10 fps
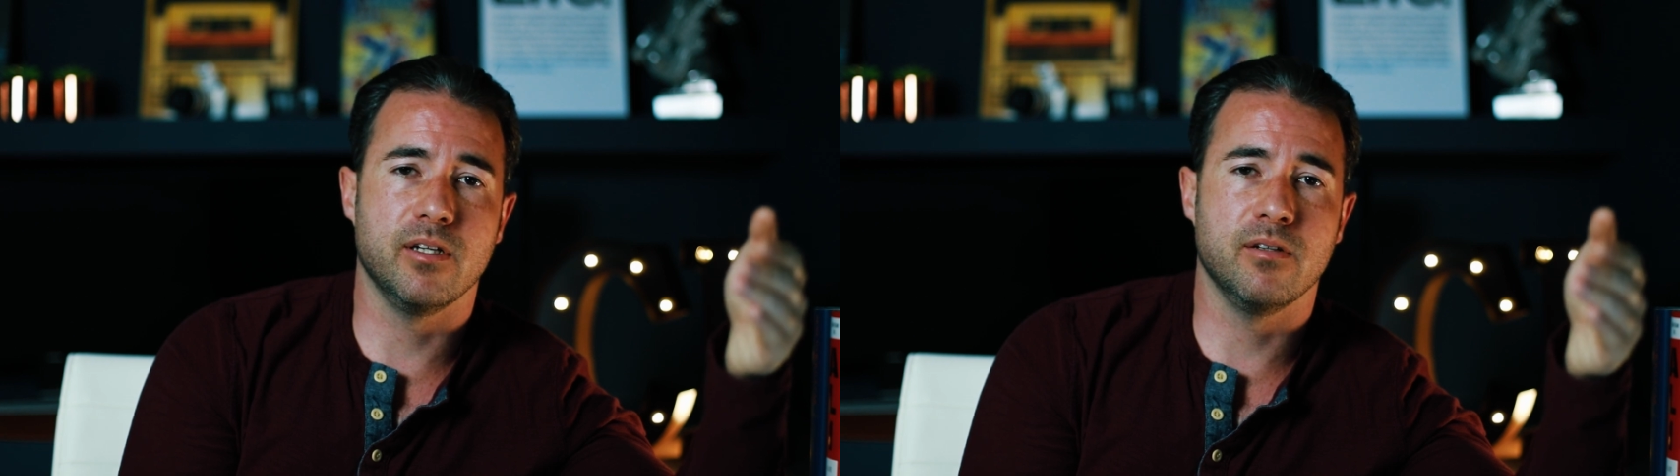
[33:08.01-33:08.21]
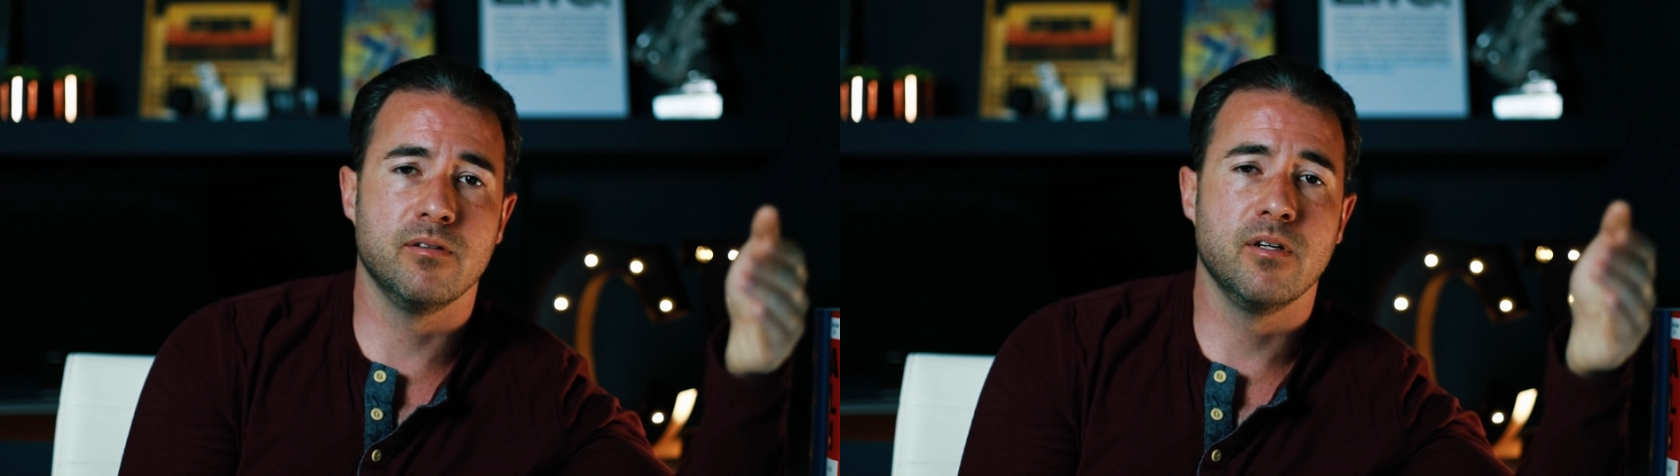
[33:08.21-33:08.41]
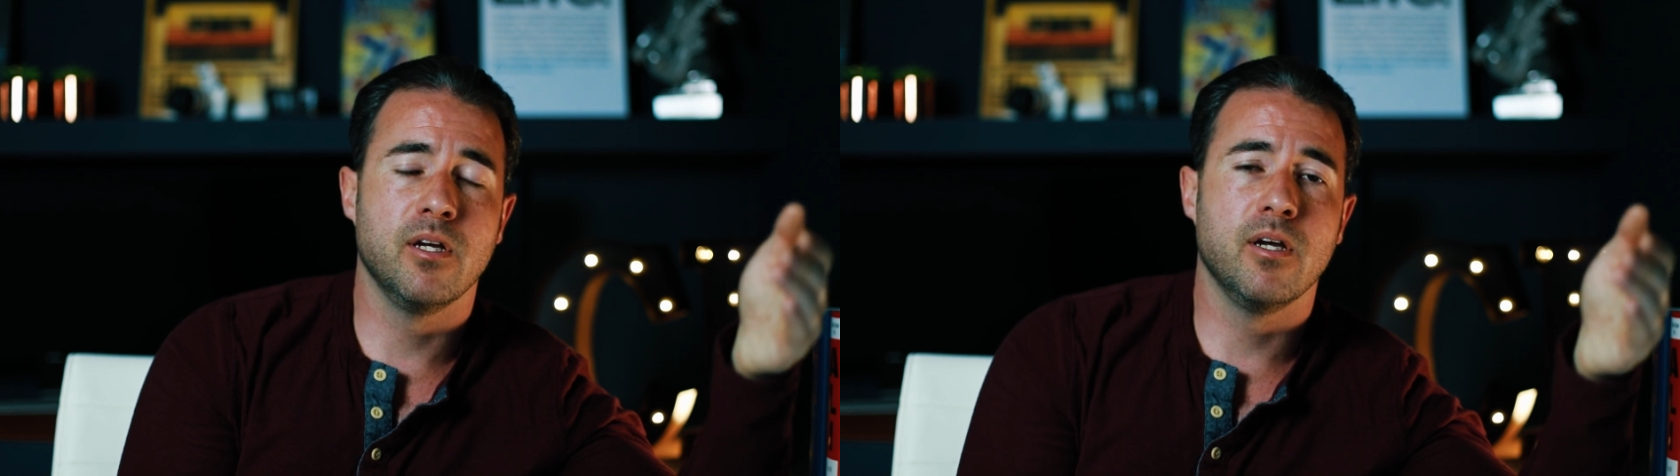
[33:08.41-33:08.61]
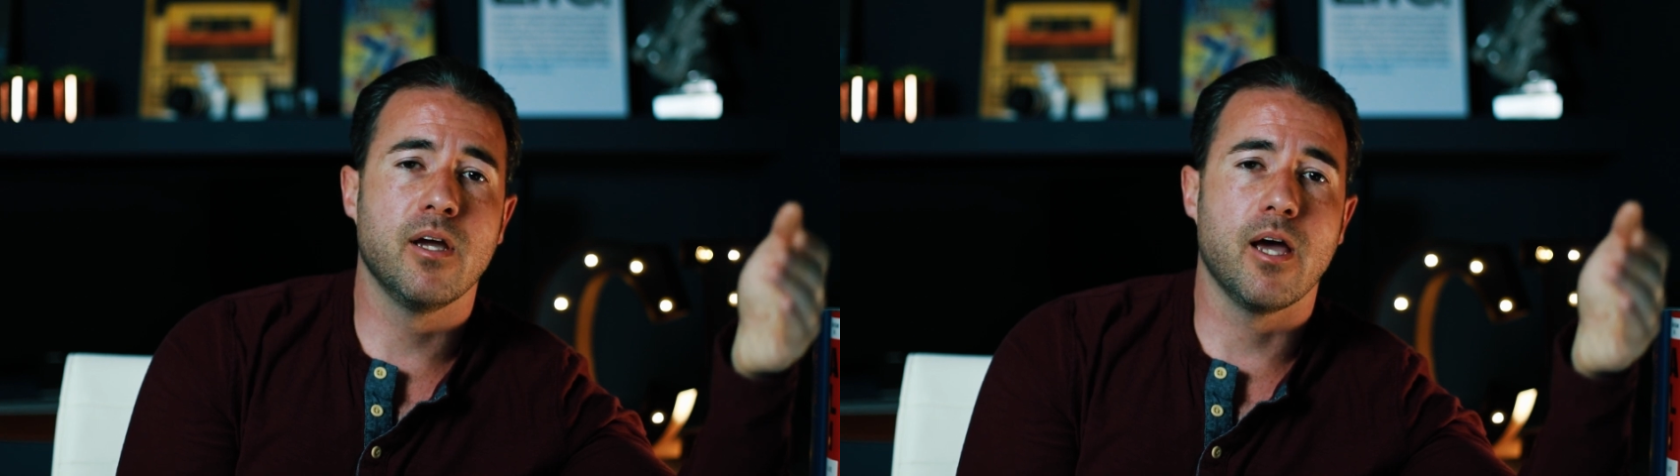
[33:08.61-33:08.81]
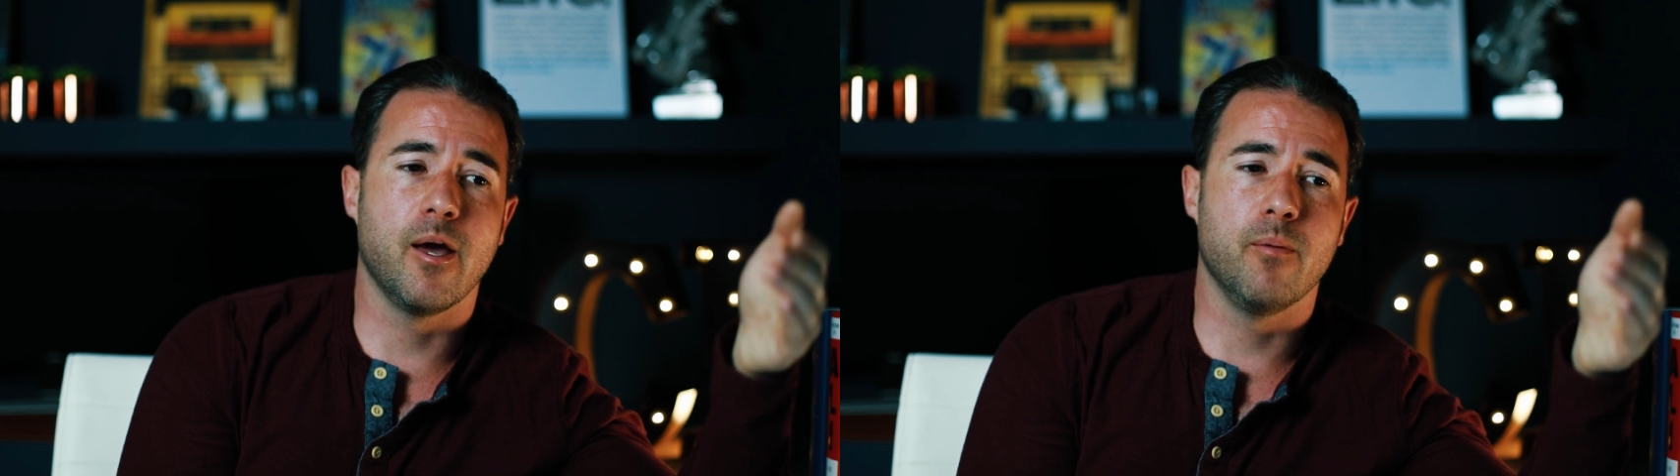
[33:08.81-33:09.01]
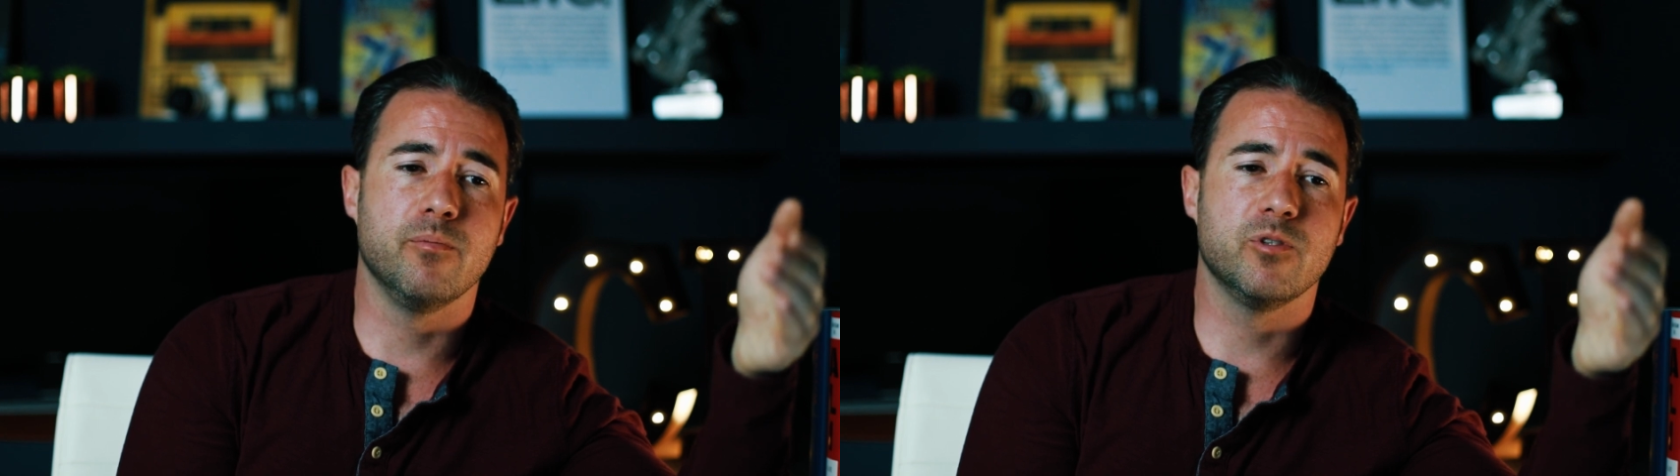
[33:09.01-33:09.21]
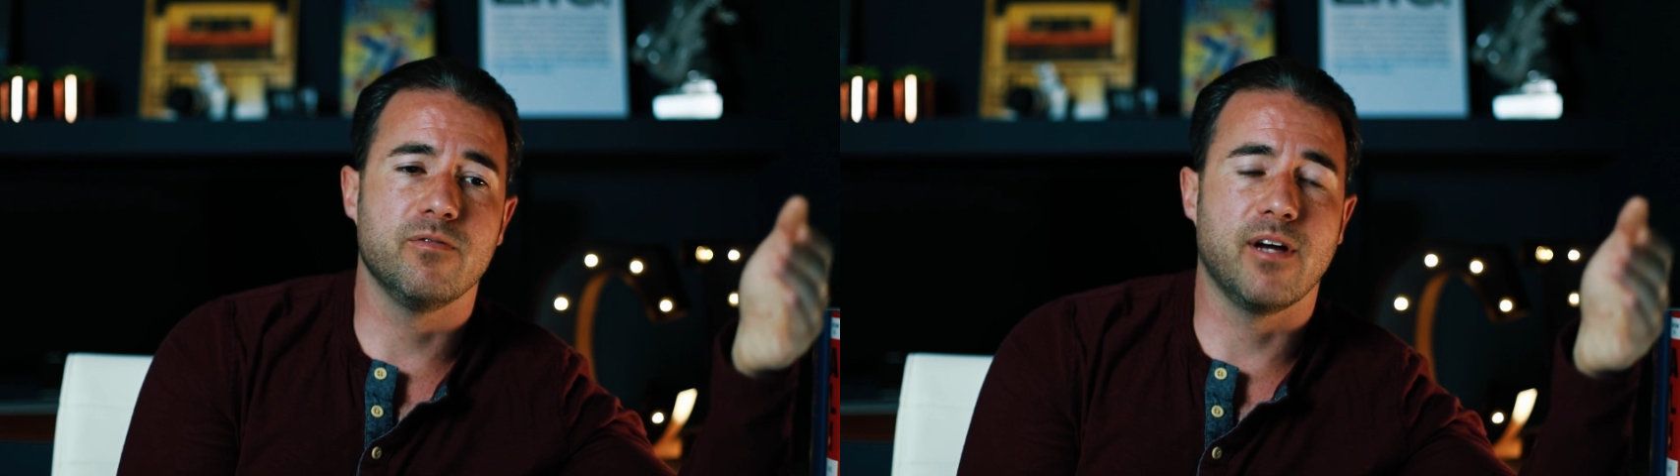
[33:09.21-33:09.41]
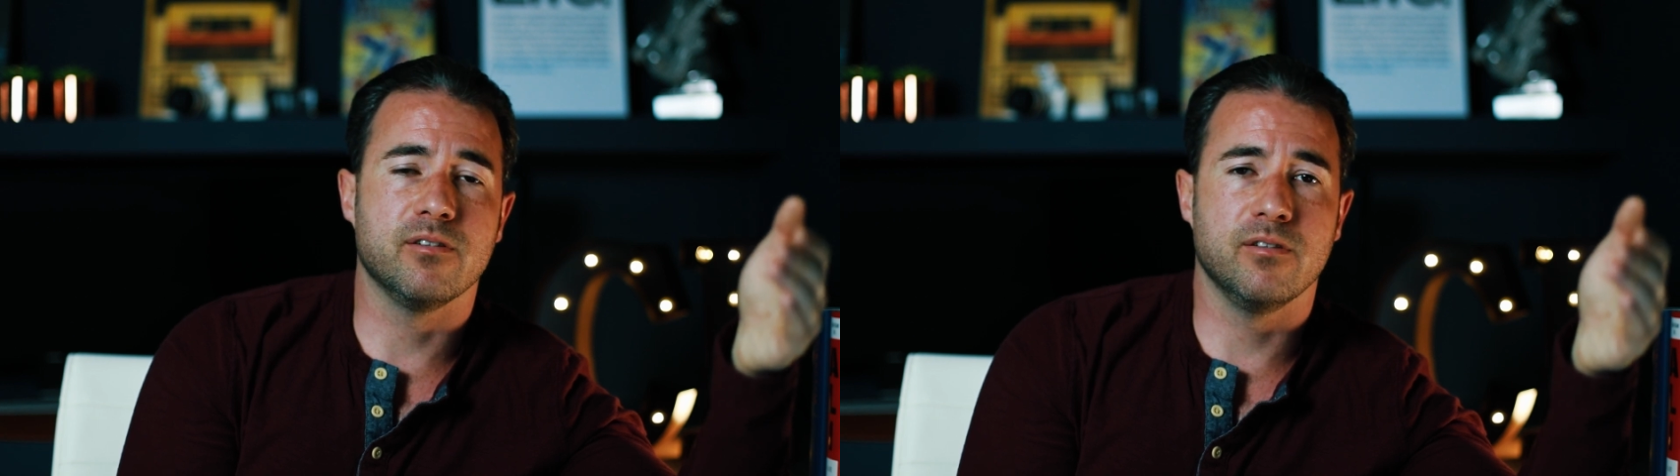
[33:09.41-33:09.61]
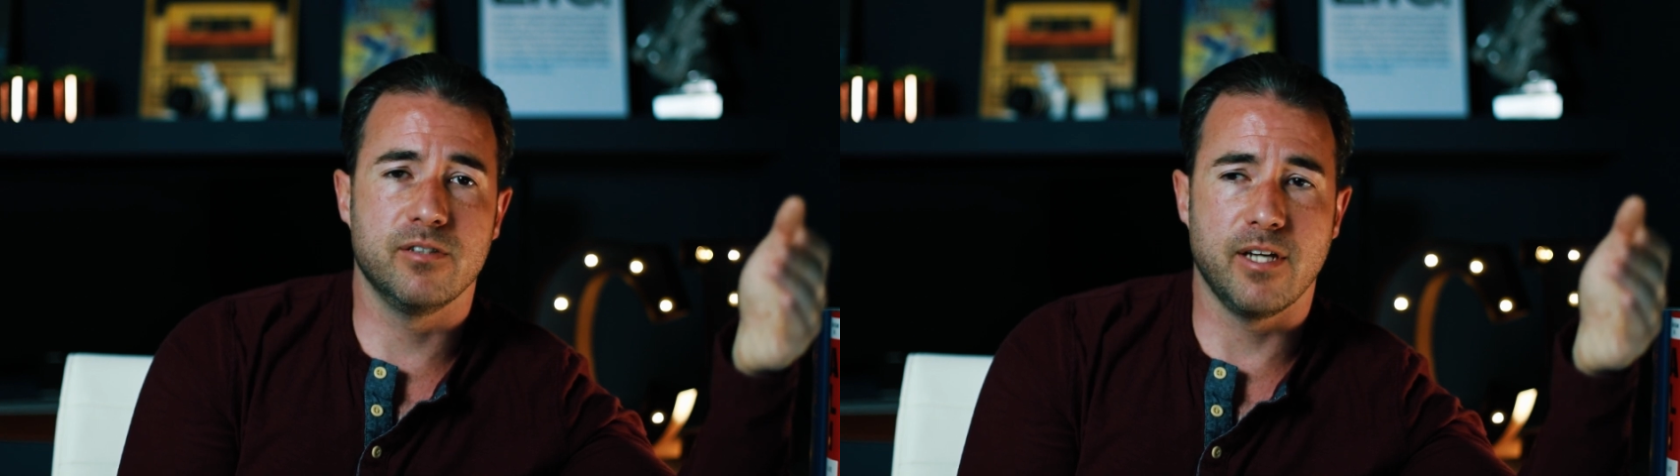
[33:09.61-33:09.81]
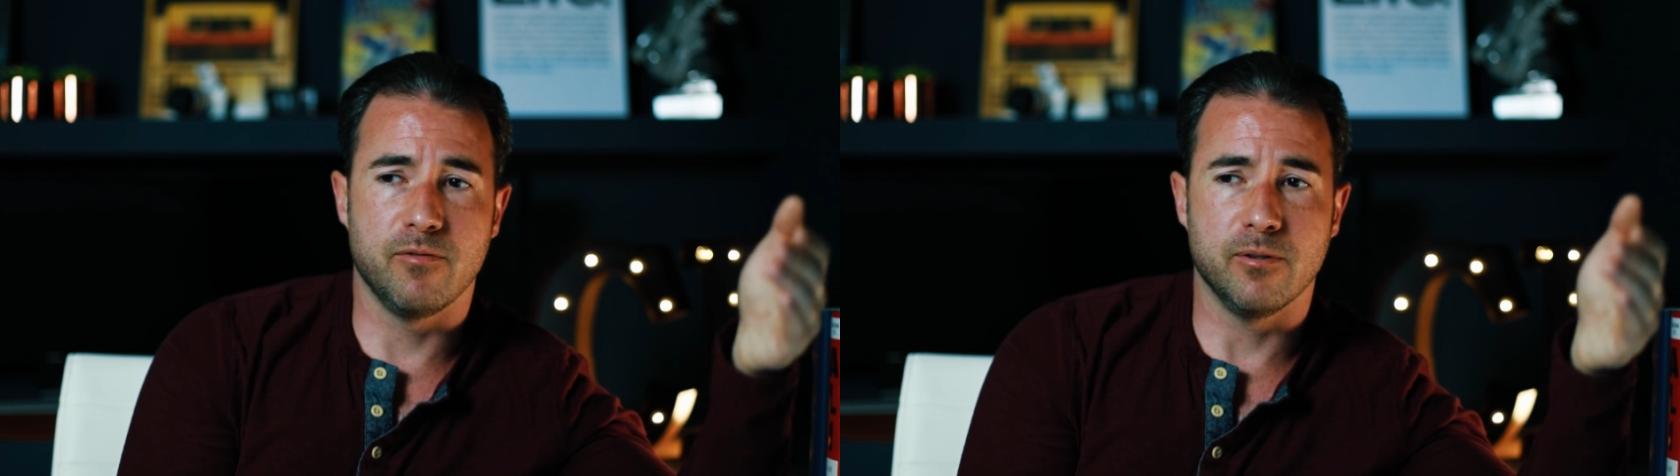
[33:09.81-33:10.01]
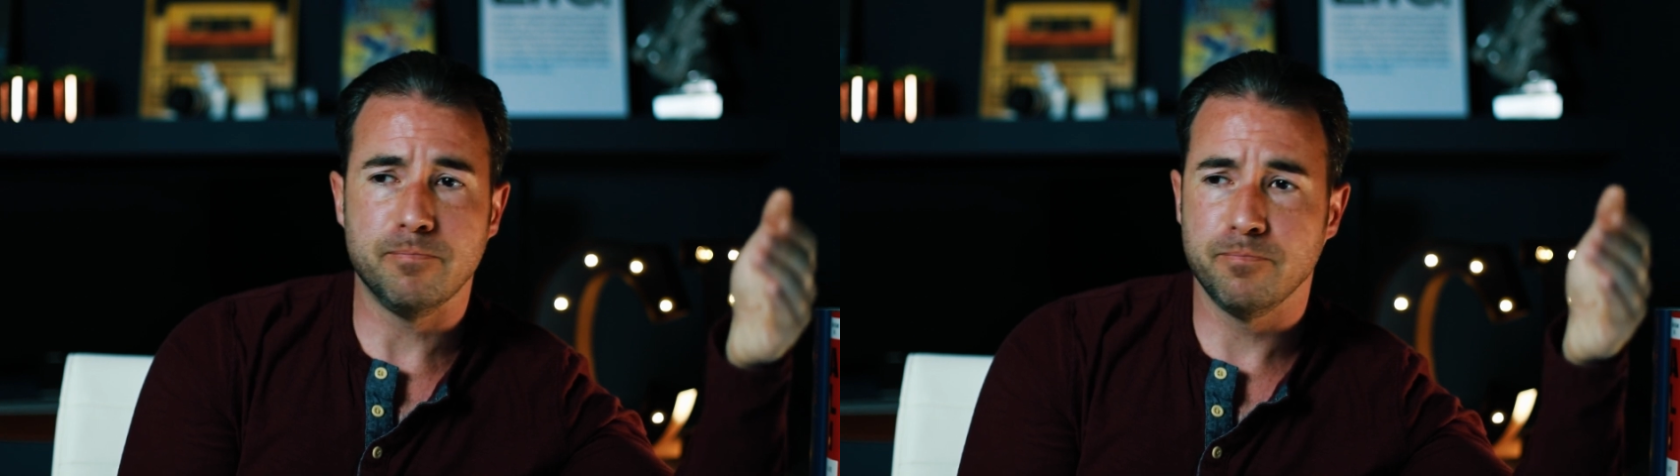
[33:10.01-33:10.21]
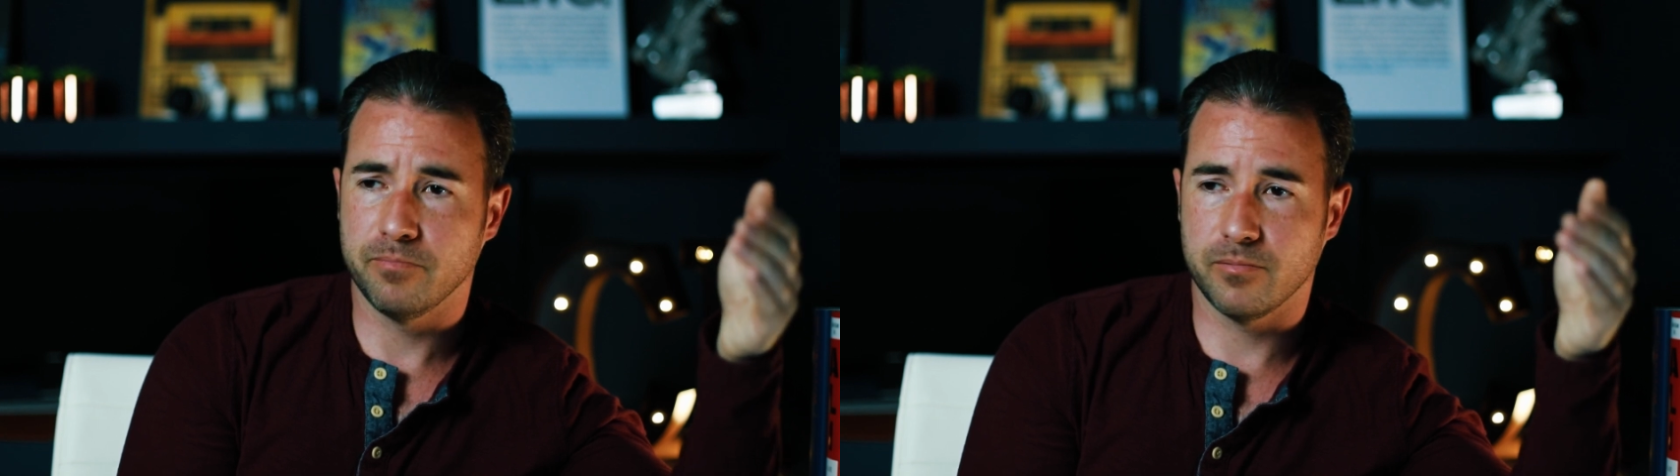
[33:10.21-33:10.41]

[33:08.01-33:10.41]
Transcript: in 2007.